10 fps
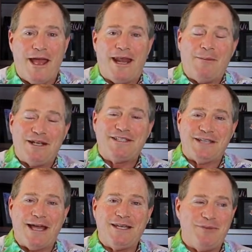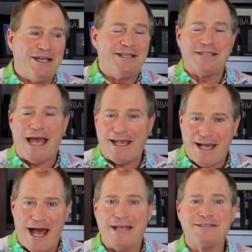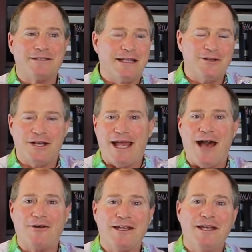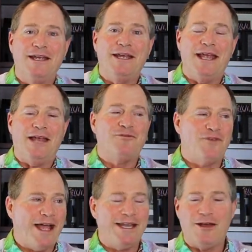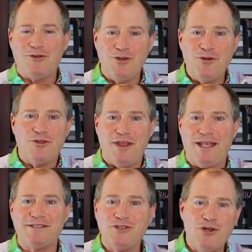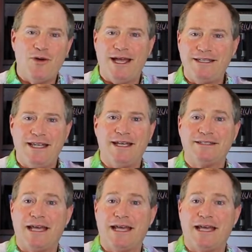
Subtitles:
And I'm excited because I constantly look out and find out new things, new ideas.